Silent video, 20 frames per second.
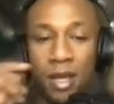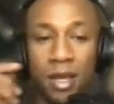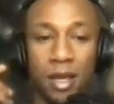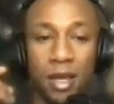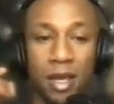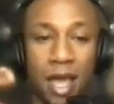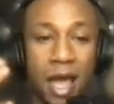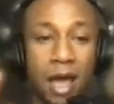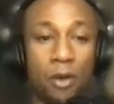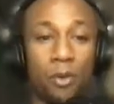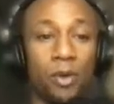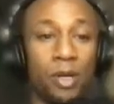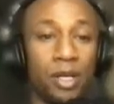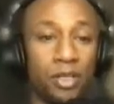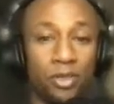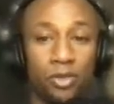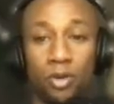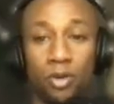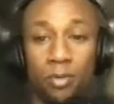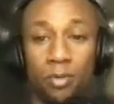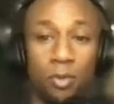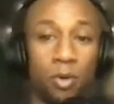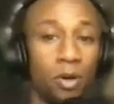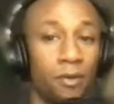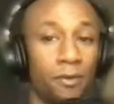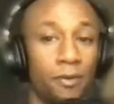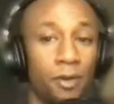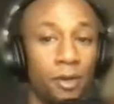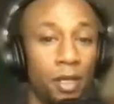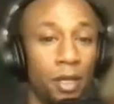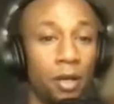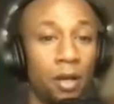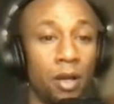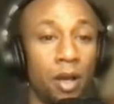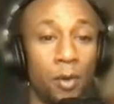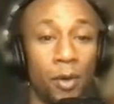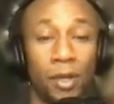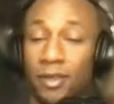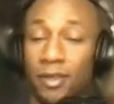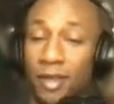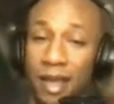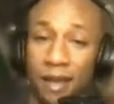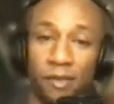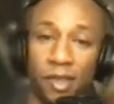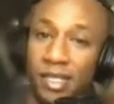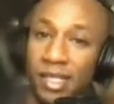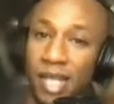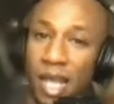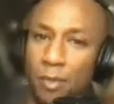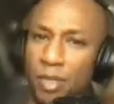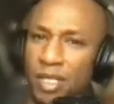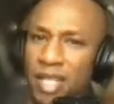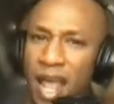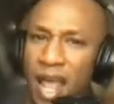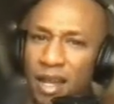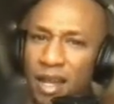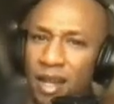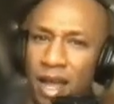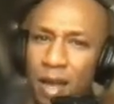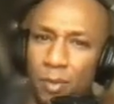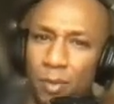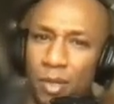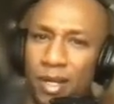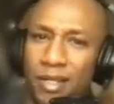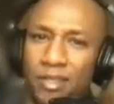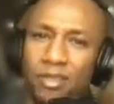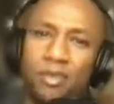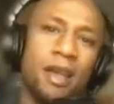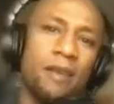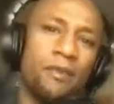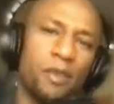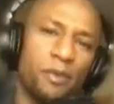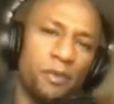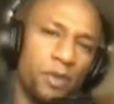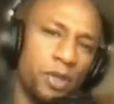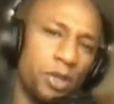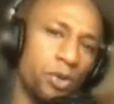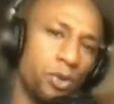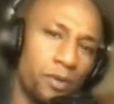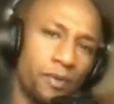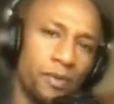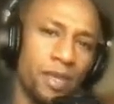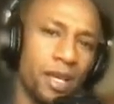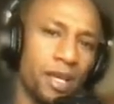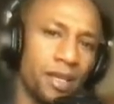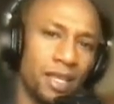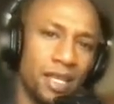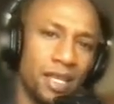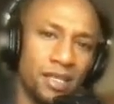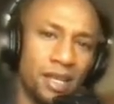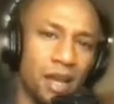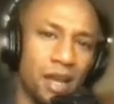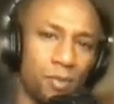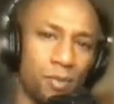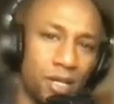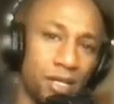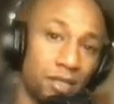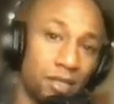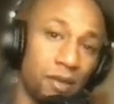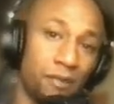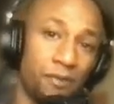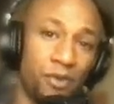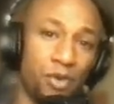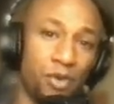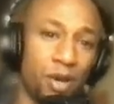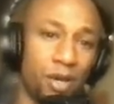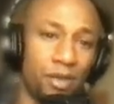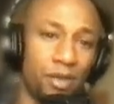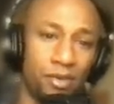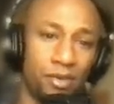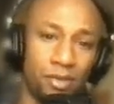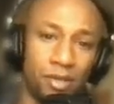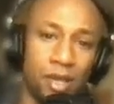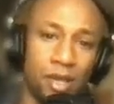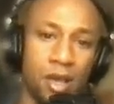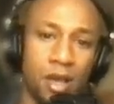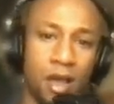how is your portfolio going? Do you have the same exact companies? Do you have a few of these companies and a few others?